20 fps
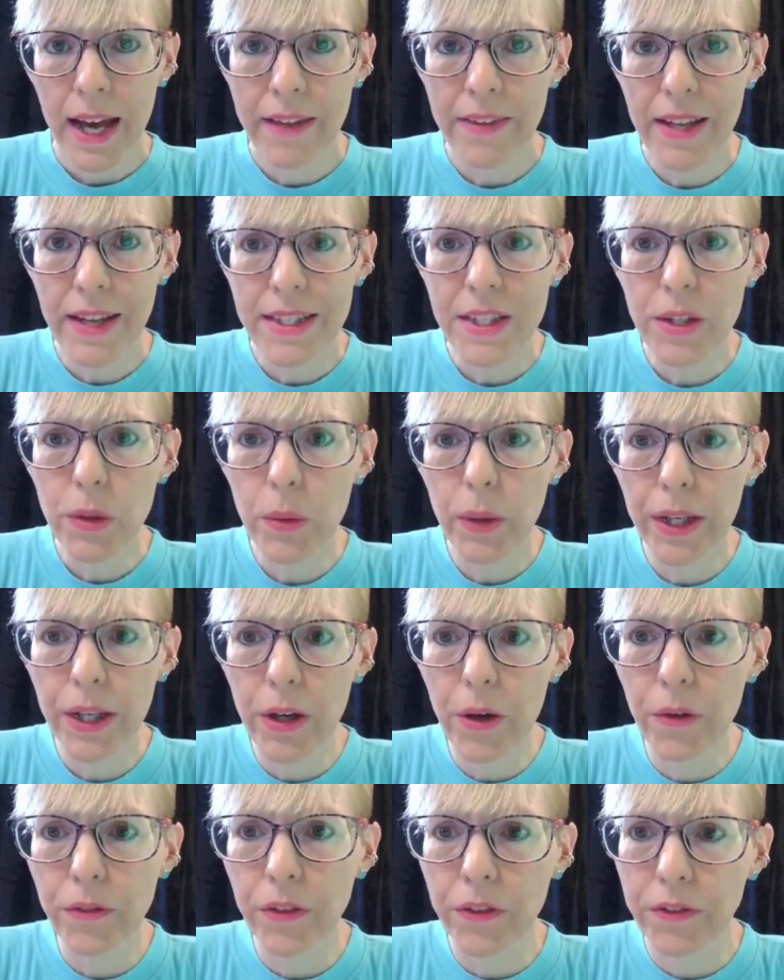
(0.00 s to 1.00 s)
And that's a quick
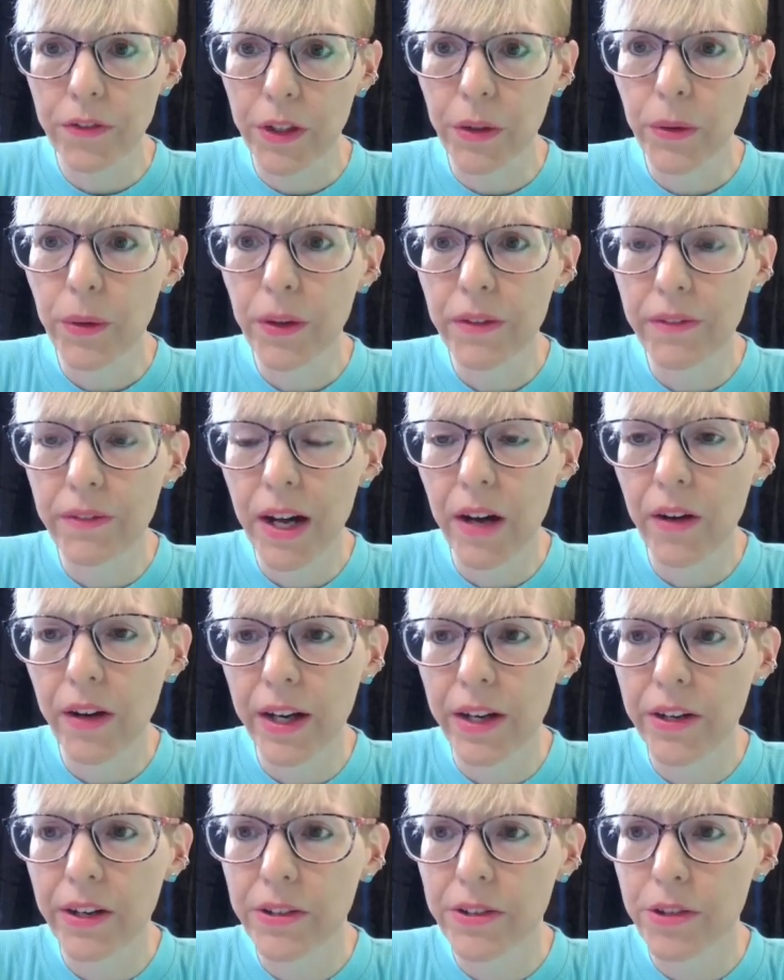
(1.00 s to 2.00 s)
overview of how
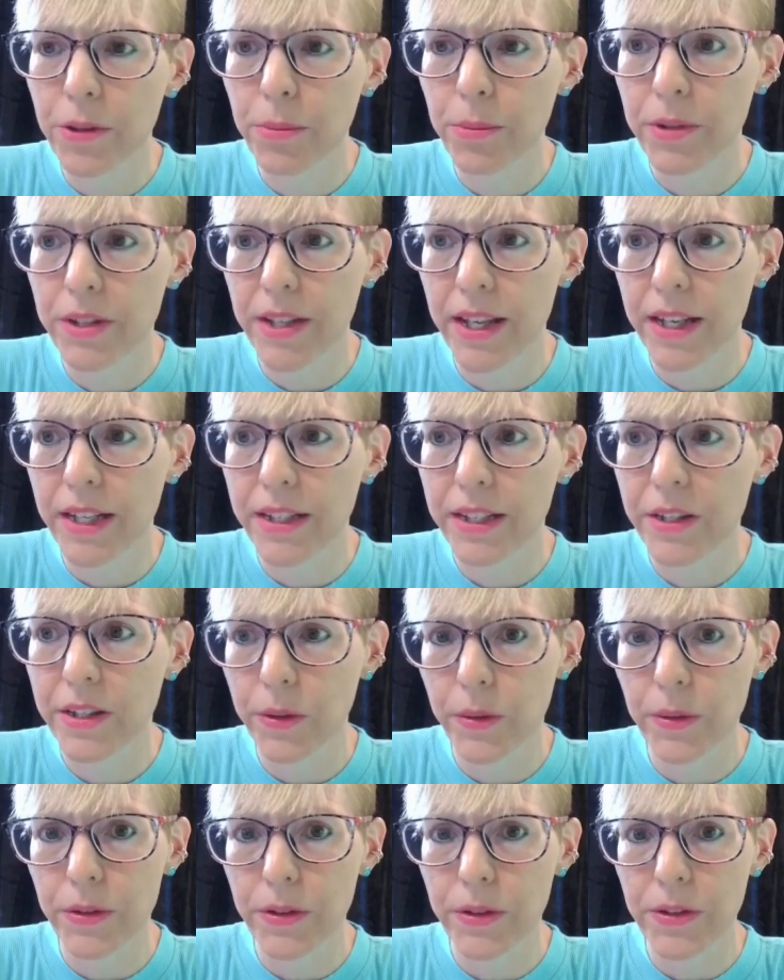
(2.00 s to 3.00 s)
errors are presented to
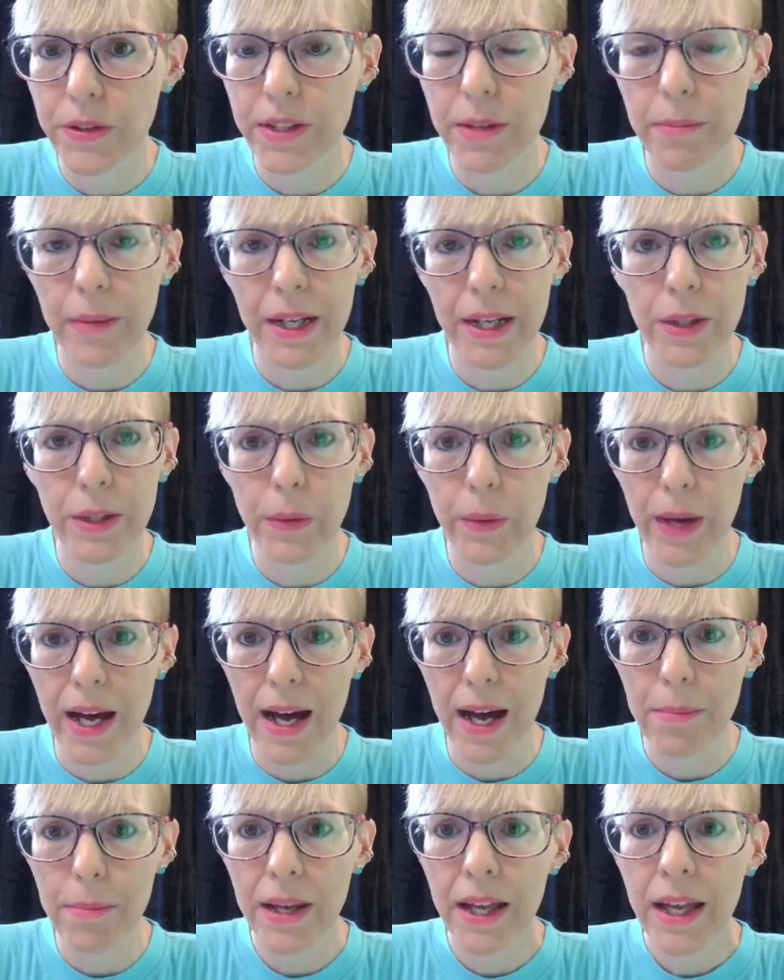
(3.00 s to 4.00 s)
users in my new
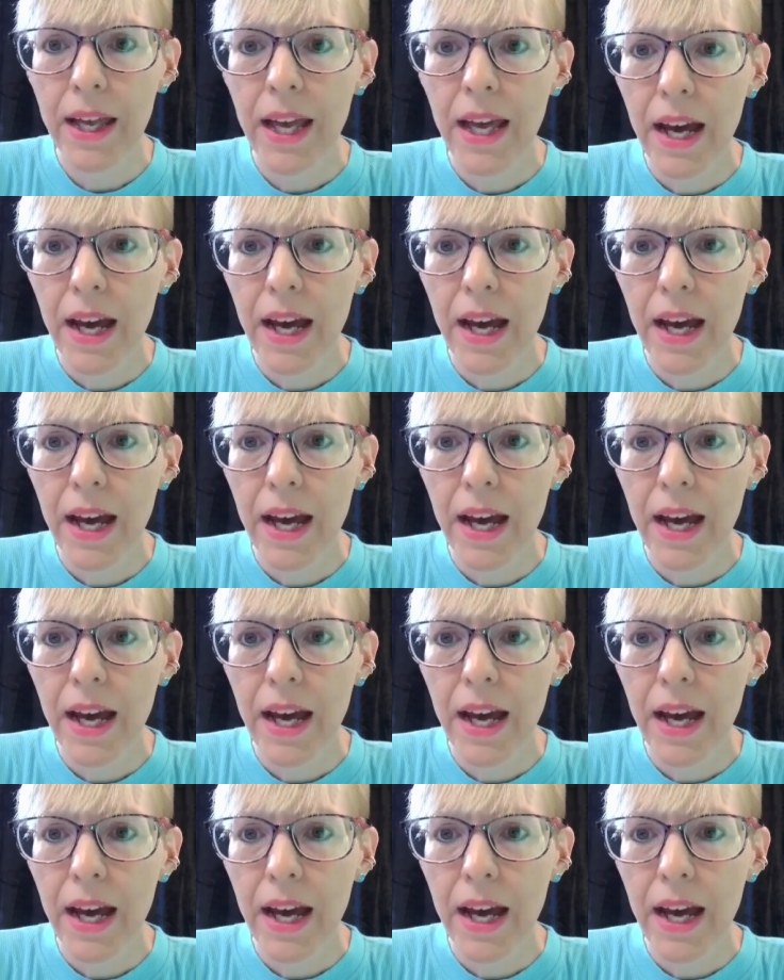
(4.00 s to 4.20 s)
app